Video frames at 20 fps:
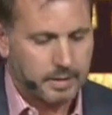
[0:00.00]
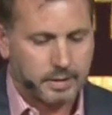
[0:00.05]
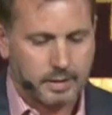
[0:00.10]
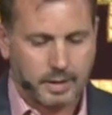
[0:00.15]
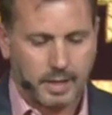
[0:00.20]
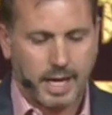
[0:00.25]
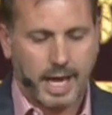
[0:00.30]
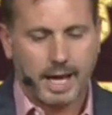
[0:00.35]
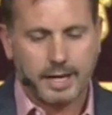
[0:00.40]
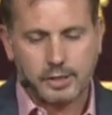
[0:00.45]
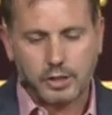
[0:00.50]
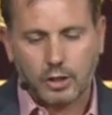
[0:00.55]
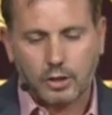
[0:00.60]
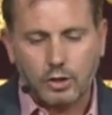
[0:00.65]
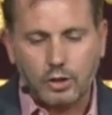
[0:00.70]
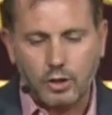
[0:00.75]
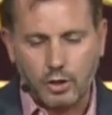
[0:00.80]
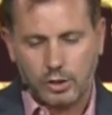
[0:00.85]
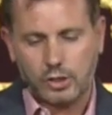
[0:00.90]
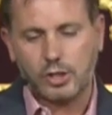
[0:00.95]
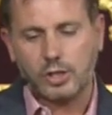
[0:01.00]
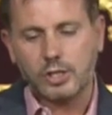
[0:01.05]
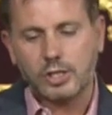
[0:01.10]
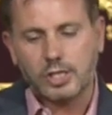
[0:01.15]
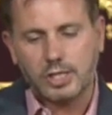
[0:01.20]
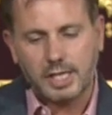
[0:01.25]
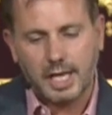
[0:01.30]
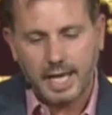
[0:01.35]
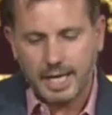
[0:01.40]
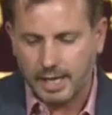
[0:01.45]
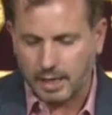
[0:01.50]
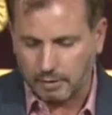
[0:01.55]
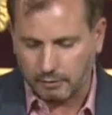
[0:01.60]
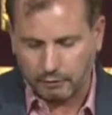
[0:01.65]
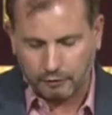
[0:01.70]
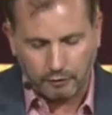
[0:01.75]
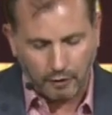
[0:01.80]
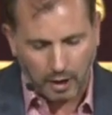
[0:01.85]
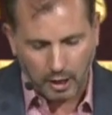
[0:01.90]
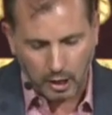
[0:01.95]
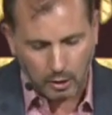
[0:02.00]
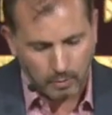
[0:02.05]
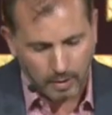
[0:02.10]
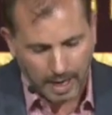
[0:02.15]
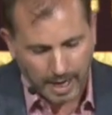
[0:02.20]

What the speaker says: execution stake and follow